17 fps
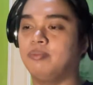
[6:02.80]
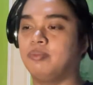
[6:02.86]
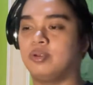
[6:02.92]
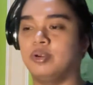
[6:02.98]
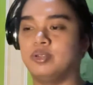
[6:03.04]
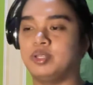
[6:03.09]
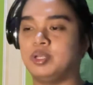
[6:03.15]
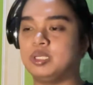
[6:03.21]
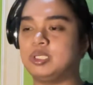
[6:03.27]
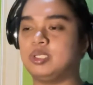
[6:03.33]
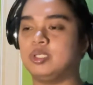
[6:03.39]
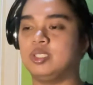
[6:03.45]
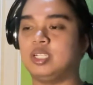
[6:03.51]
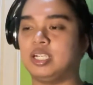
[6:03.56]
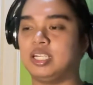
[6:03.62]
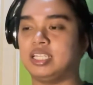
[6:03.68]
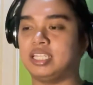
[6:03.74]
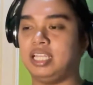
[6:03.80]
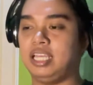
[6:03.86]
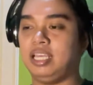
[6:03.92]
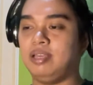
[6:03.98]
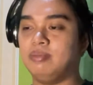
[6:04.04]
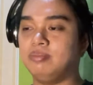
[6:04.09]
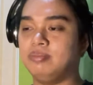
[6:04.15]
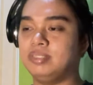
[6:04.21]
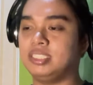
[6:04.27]
Kudos to their
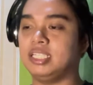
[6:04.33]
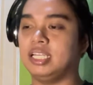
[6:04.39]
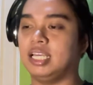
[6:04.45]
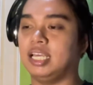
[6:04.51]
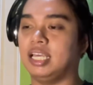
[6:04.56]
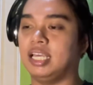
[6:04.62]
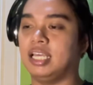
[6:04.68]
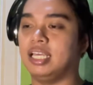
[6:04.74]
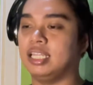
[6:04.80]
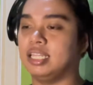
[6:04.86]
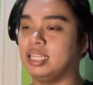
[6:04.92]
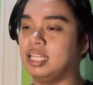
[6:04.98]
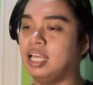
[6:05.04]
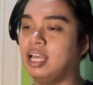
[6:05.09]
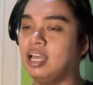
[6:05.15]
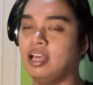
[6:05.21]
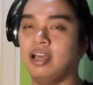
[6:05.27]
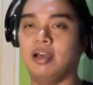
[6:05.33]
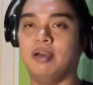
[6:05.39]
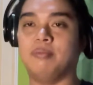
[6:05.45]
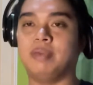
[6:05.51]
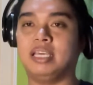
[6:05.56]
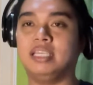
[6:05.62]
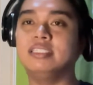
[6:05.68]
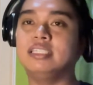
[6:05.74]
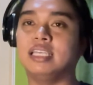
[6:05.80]
teams, and
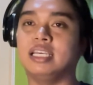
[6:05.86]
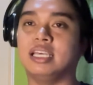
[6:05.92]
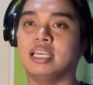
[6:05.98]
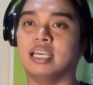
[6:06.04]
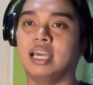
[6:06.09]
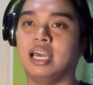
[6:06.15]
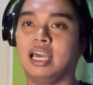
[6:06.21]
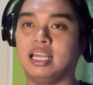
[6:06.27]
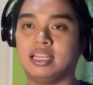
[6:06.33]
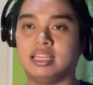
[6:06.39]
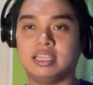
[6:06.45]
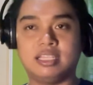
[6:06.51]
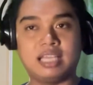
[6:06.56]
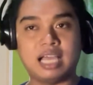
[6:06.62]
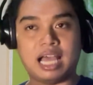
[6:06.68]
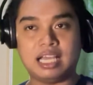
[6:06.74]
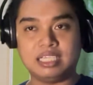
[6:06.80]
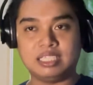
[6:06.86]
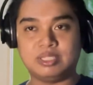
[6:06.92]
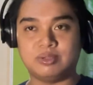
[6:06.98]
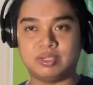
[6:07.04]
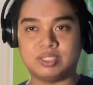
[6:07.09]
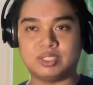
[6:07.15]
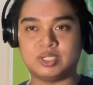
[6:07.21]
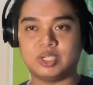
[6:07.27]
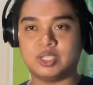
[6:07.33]
amazing. And guys,
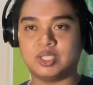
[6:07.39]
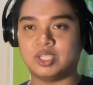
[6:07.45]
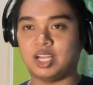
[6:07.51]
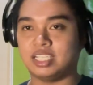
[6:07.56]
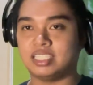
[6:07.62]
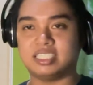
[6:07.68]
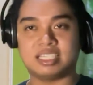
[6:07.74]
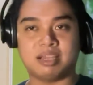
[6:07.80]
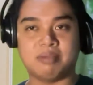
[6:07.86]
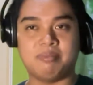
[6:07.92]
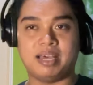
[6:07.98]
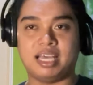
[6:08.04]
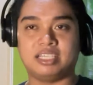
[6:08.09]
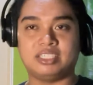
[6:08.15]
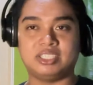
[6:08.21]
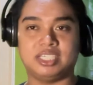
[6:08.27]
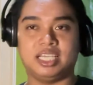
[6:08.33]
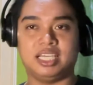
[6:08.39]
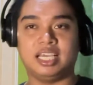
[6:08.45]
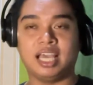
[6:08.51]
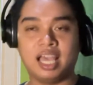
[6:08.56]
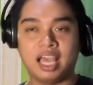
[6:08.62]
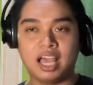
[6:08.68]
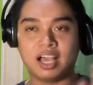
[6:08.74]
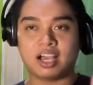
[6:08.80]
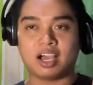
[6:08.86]
what's your thoughts, KA BHESSY?
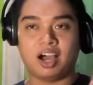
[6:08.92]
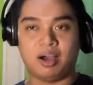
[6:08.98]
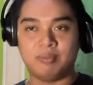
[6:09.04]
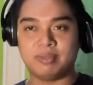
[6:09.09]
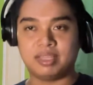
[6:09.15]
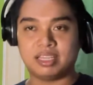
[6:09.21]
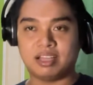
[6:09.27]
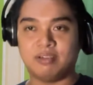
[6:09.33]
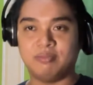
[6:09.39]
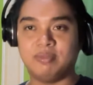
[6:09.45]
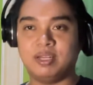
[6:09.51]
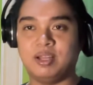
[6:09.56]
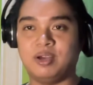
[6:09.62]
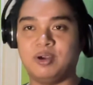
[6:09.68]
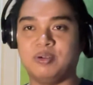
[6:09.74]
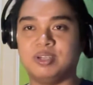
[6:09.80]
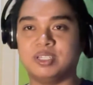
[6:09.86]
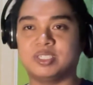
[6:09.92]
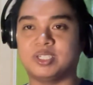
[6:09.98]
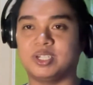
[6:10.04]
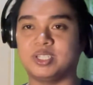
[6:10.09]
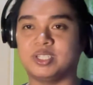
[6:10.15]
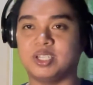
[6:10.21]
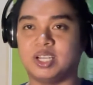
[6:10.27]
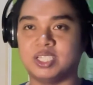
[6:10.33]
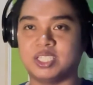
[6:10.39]
Comment down below, what's your
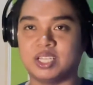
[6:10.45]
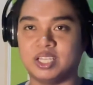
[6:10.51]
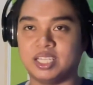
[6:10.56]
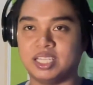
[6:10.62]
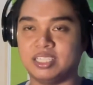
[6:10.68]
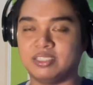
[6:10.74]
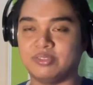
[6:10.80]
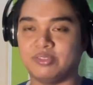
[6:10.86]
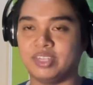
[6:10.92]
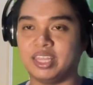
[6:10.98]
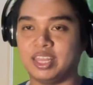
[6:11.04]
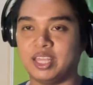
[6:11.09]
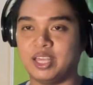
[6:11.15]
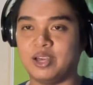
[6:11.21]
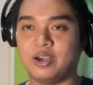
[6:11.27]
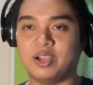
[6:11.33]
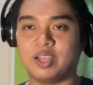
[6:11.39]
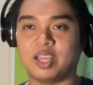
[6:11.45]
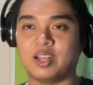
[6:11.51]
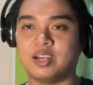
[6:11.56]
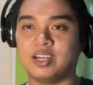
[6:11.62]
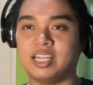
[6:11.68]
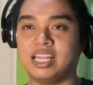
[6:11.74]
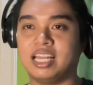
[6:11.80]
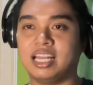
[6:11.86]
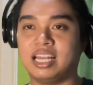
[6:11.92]
thoughts on this video? You
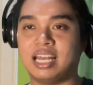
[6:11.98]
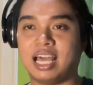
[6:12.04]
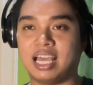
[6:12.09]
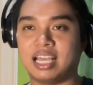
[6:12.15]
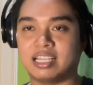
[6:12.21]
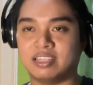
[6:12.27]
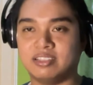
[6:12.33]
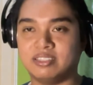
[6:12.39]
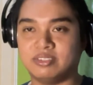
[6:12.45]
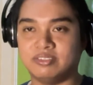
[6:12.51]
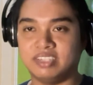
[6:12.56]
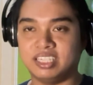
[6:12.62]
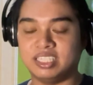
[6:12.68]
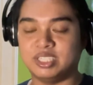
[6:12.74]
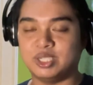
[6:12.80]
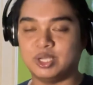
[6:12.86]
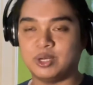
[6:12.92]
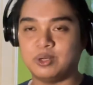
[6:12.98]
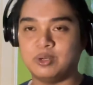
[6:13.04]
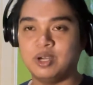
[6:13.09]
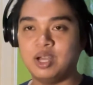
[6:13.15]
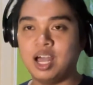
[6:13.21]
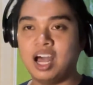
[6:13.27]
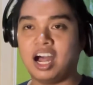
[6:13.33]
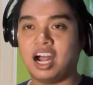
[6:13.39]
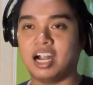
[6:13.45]
really like this video?
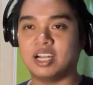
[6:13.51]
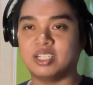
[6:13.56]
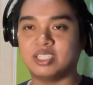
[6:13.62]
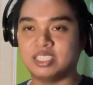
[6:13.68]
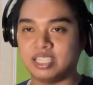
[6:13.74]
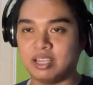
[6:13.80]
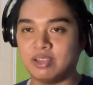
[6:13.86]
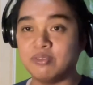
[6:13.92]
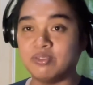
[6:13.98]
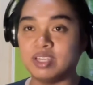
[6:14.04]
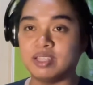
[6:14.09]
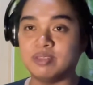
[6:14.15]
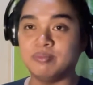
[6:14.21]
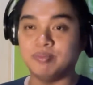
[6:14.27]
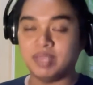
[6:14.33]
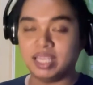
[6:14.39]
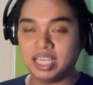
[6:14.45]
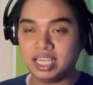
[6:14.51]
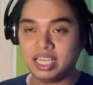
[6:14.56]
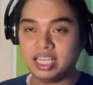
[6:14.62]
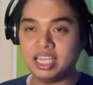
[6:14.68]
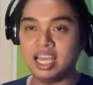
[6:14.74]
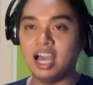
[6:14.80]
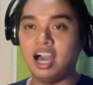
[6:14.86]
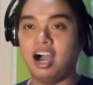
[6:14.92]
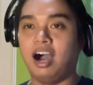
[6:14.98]
Are you same with me?
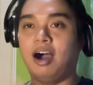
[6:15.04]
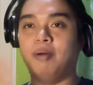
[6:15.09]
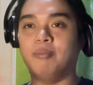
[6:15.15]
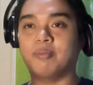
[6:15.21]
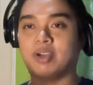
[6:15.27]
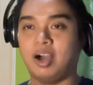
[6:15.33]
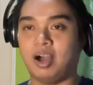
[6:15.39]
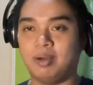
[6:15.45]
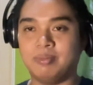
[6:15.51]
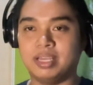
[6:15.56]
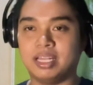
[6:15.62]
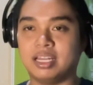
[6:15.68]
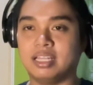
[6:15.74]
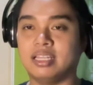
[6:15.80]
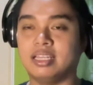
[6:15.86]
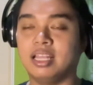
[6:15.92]
Comment